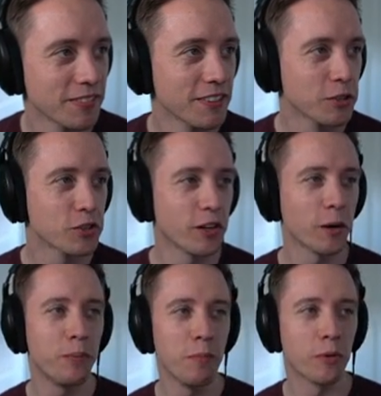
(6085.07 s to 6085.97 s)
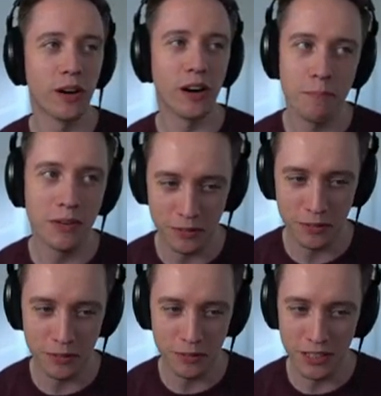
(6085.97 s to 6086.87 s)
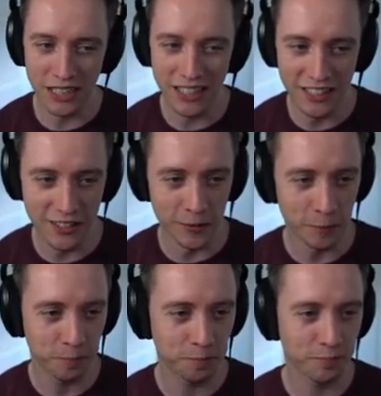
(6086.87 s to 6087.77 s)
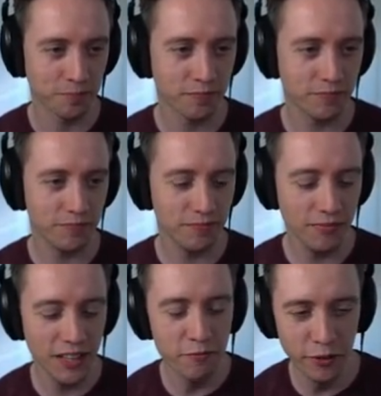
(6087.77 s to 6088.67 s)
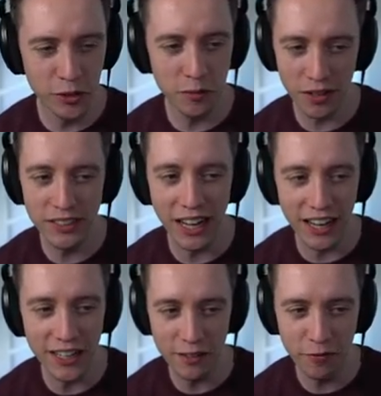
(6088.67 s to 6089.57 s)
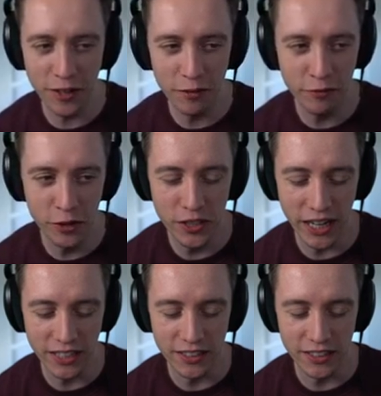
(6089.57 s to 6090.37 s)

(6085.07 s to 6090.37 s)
Considering people were hyped up for this one, I, I don't know. It feels, yeah, it definitely feels dated,